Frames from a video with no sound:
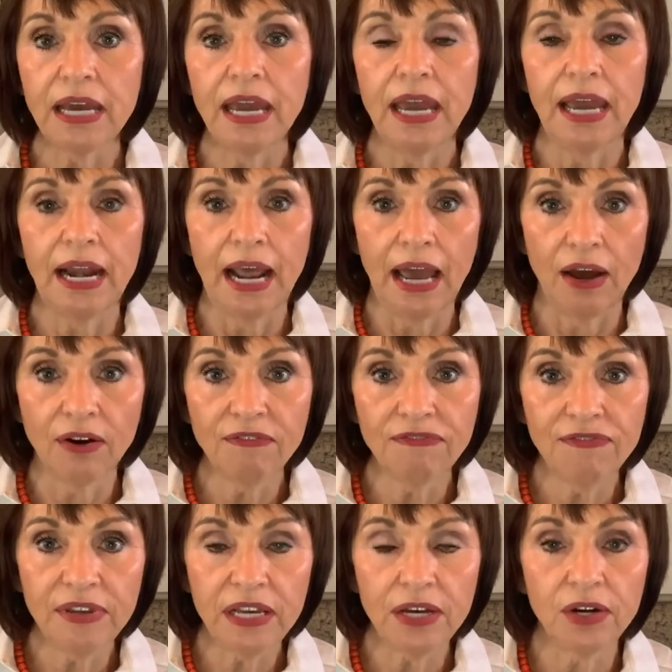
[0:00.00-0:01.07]
and how to
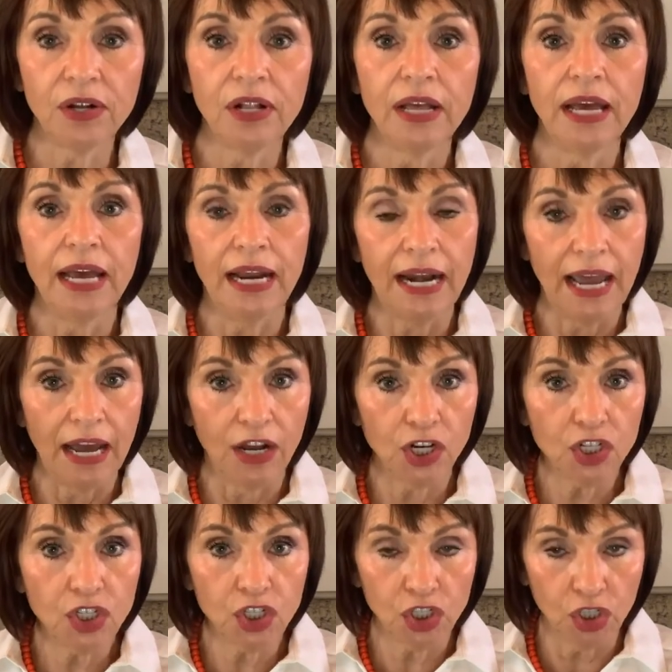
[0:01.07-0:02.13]
feel and how to
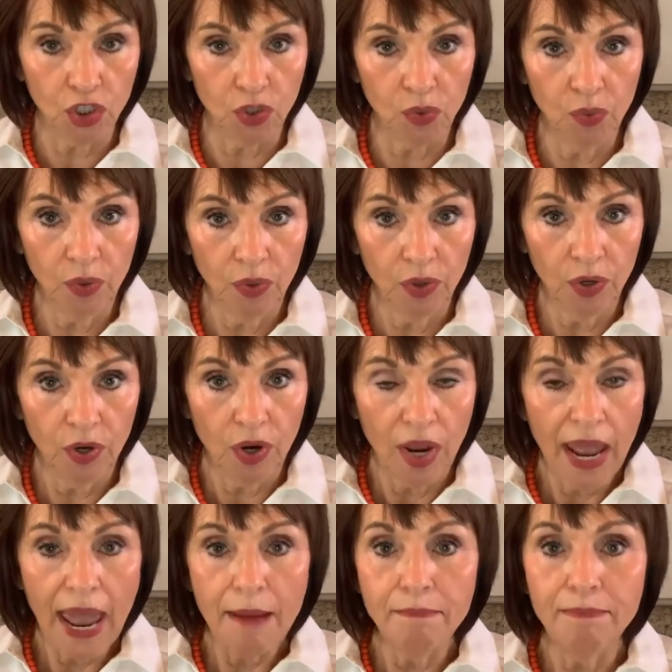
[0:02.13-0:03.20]
do,
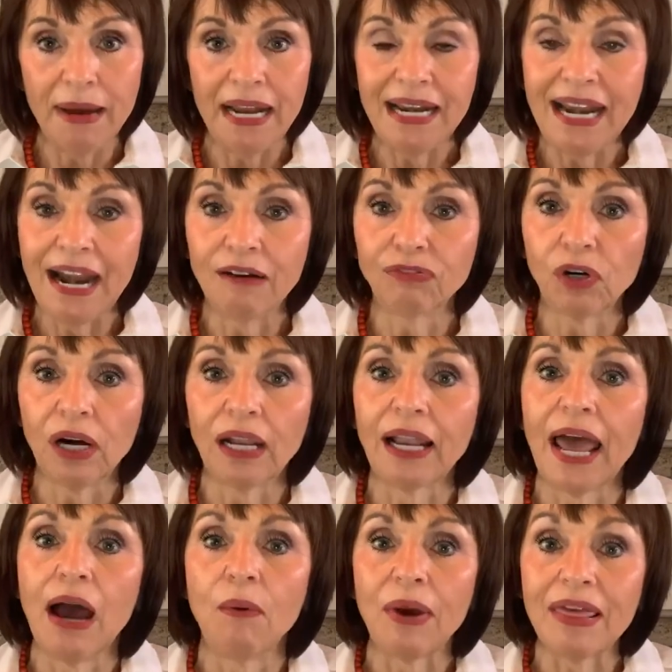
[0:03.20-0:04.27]
but never
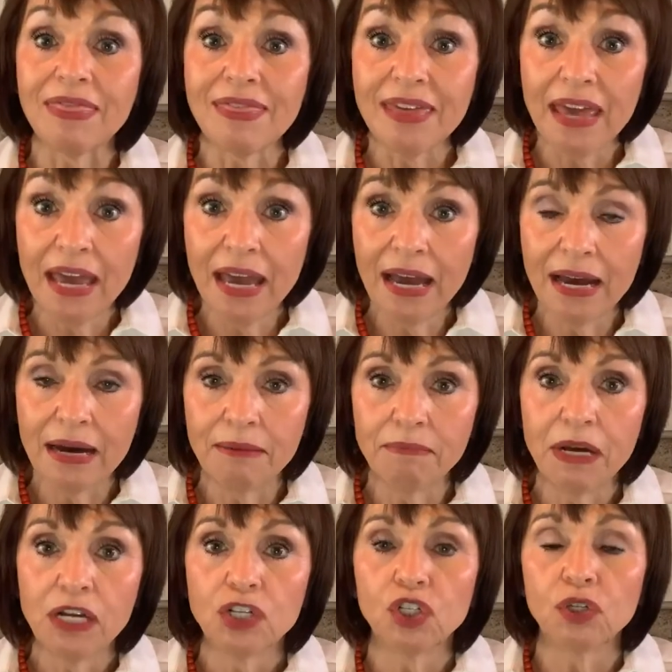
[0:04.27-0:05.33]
allowing them
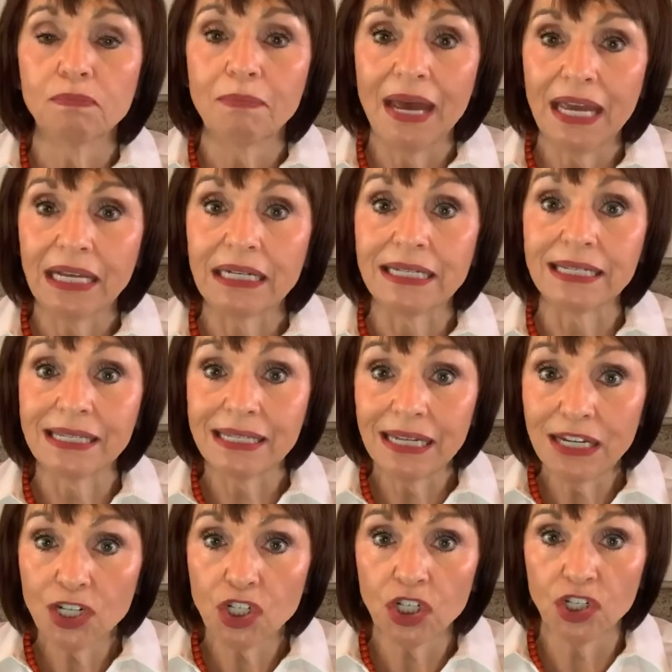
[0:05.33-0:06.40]
to make
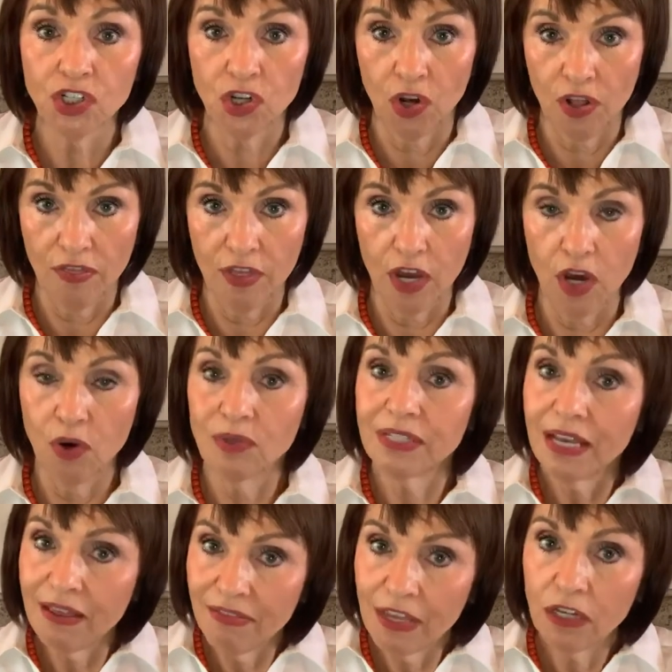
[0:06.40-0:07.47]
decisions on those, and
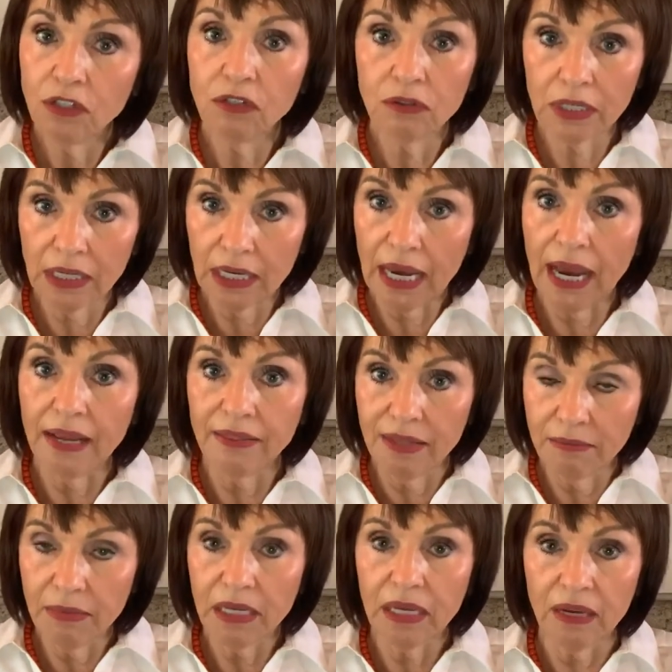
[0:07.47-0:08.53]
then you can guide them
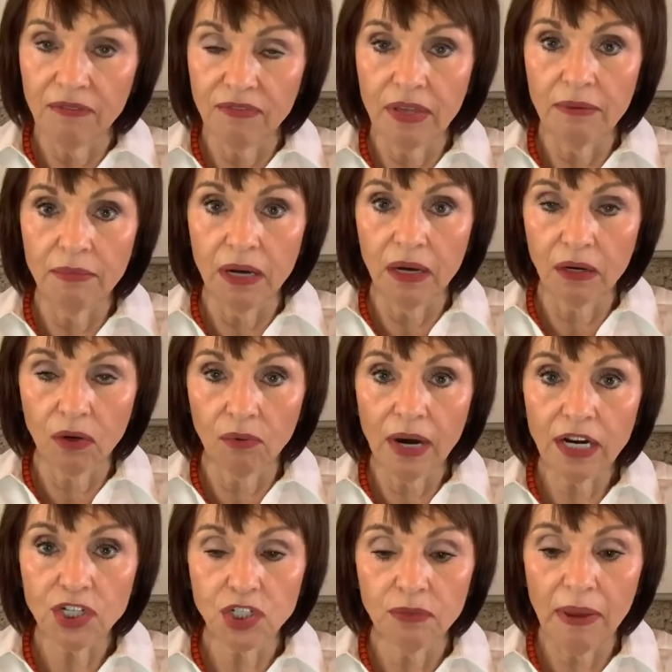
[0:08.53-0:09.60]
and give them a
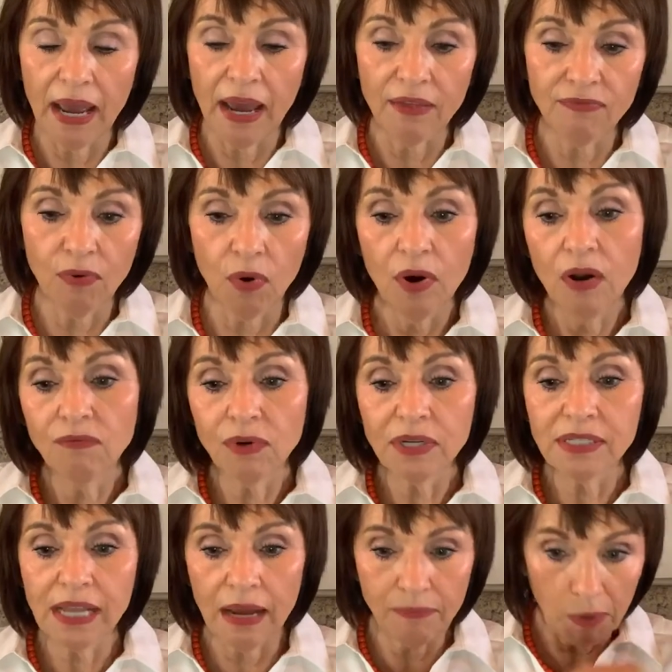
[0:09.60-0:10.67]
correction path? For
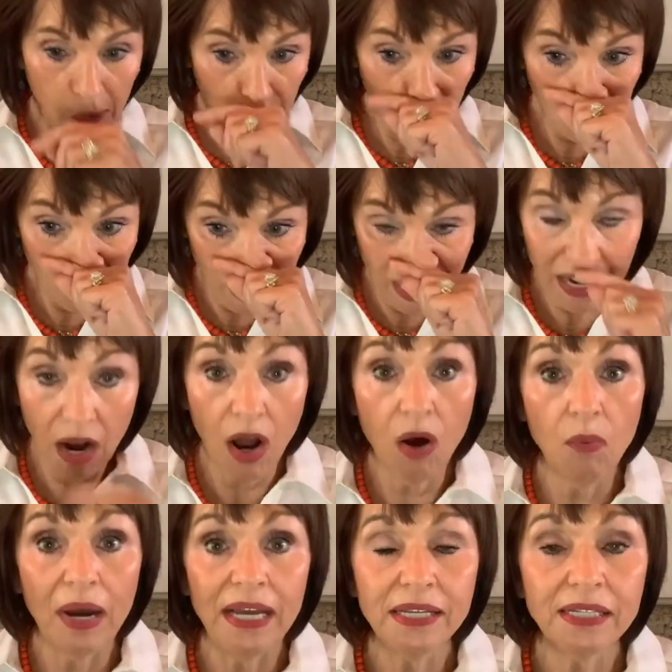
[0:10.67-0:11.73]
example, you might
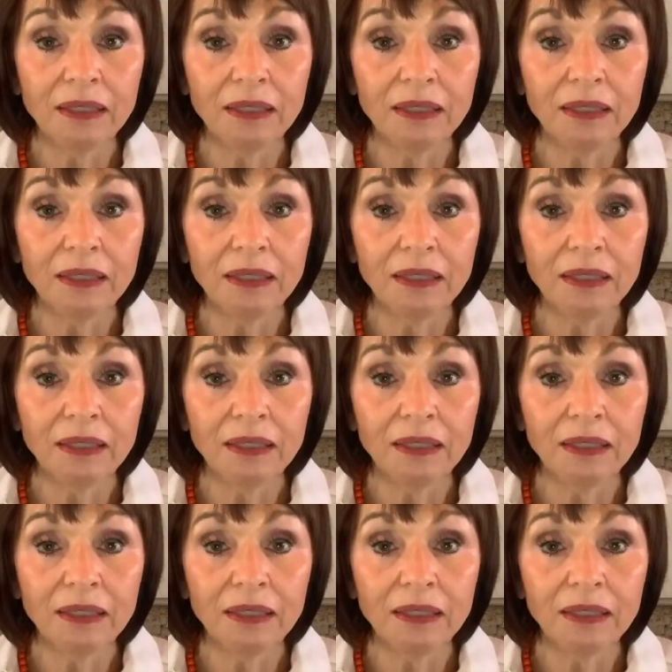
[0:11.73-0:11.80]
always